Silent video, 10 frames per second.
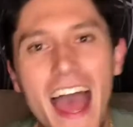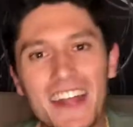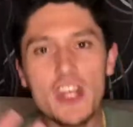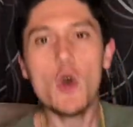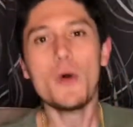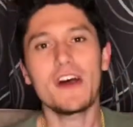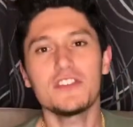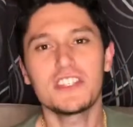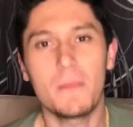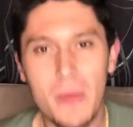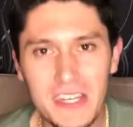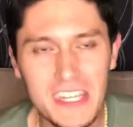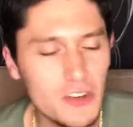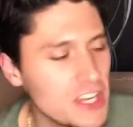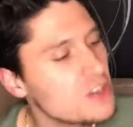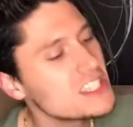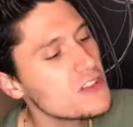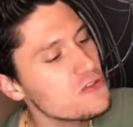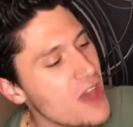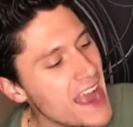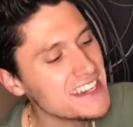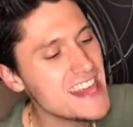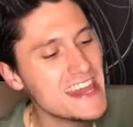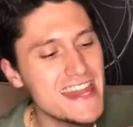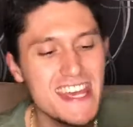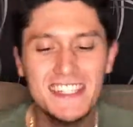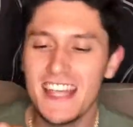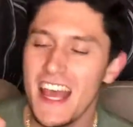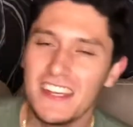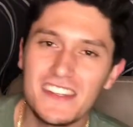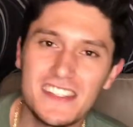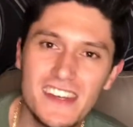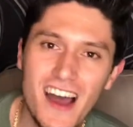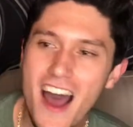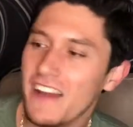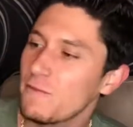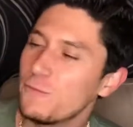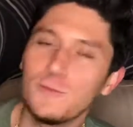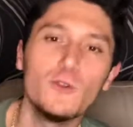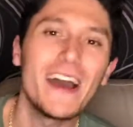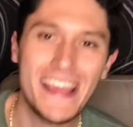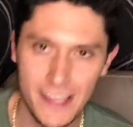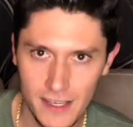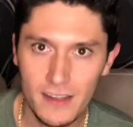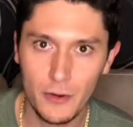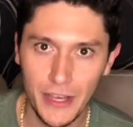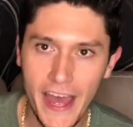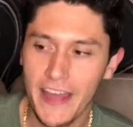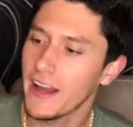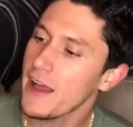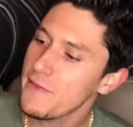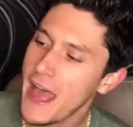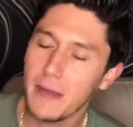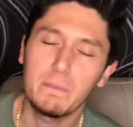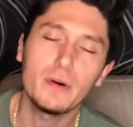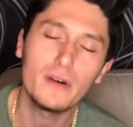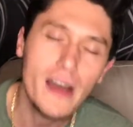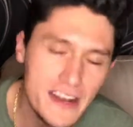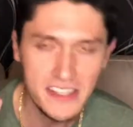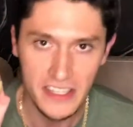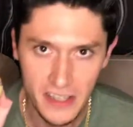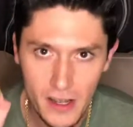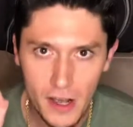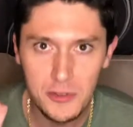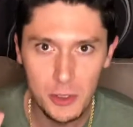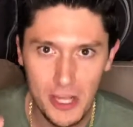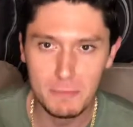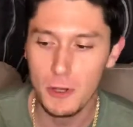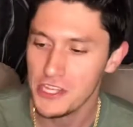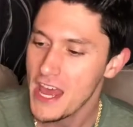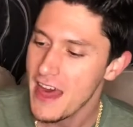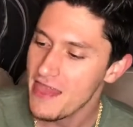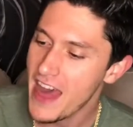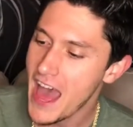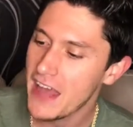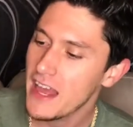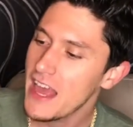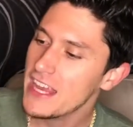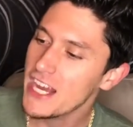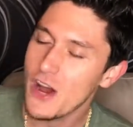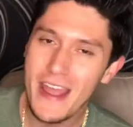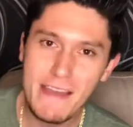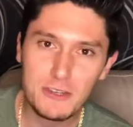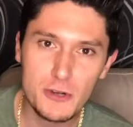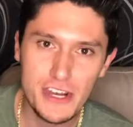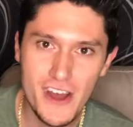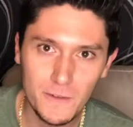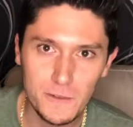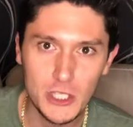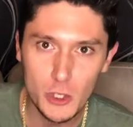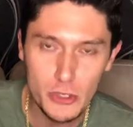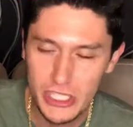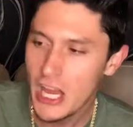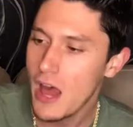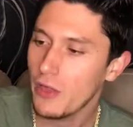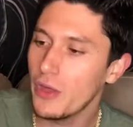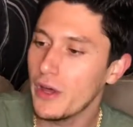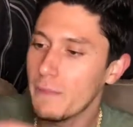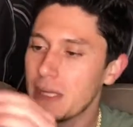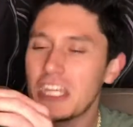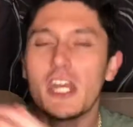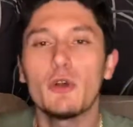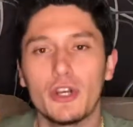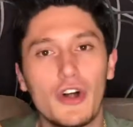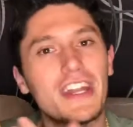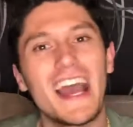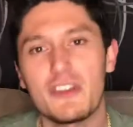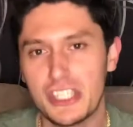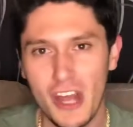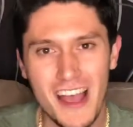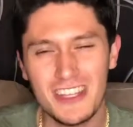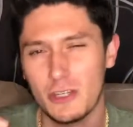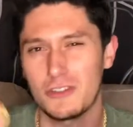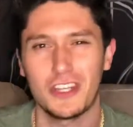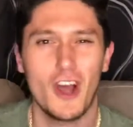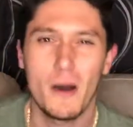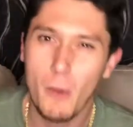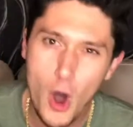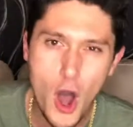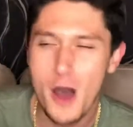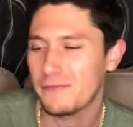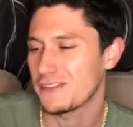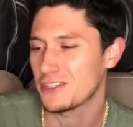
And you know what else is a big deal here is the fact that this does not flake, okay? I've had plenty of stress balls that, after enough use, the material on the outside starts to come off, it